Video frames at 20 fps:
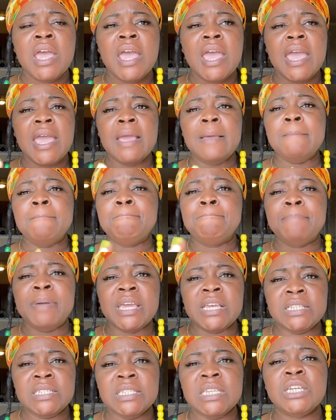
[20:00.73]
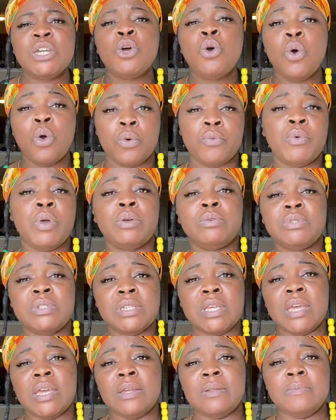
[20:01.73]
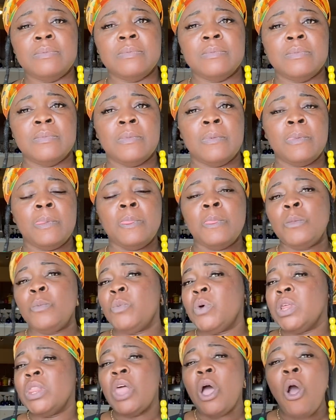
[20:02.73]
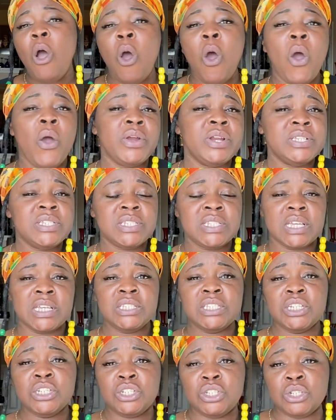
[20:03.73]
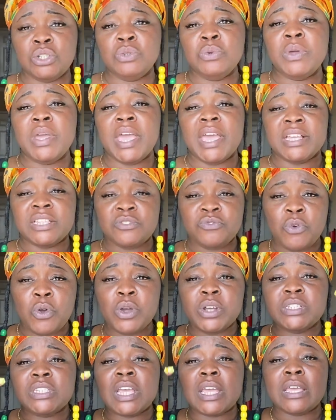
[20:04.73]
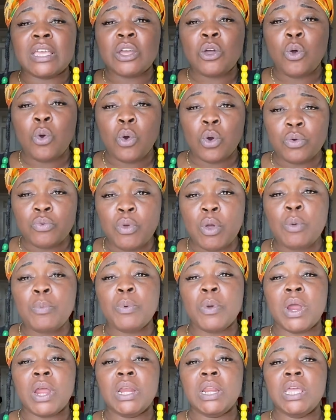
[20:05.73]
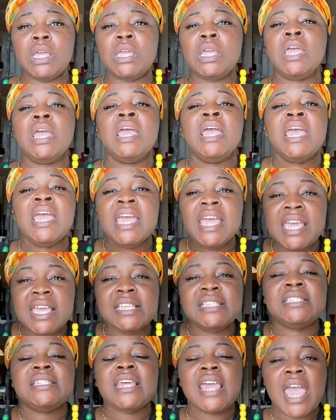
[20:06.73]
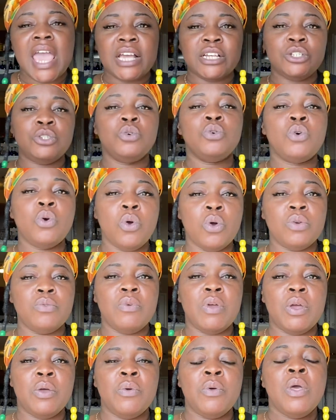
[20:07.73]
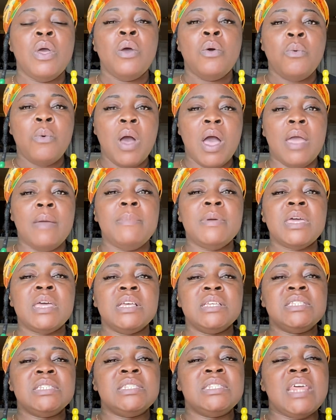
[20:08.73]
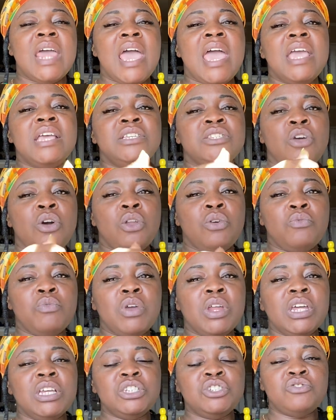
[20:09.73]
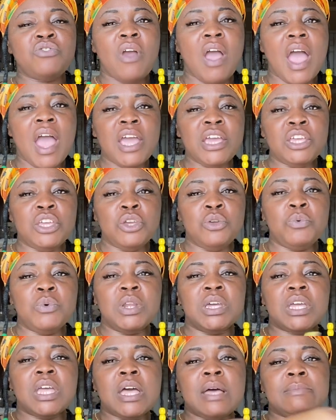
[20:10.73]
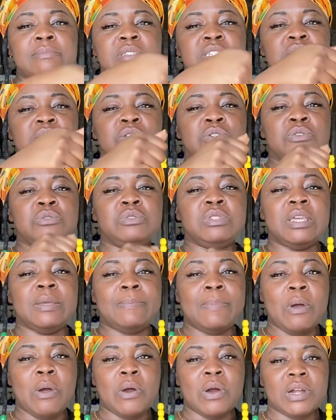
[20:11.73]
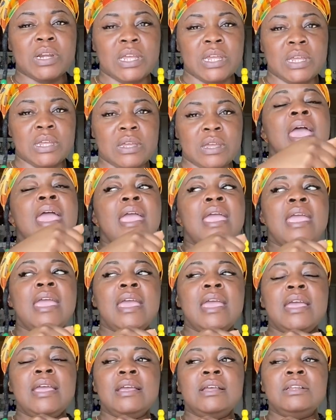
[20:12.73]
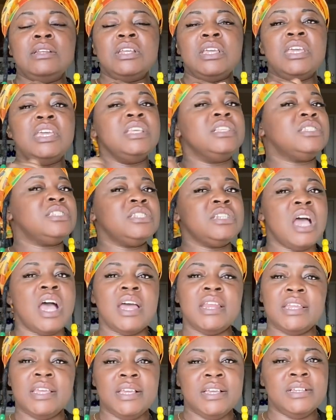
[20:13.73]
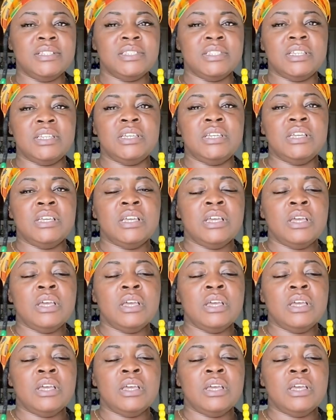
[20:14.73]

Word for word: a basic cornrow set one of the hardest things to do as far as like cornrow braiding is the actual cornrow. Why? Because that is going to really try you when it comes to the parting. And it's not easy.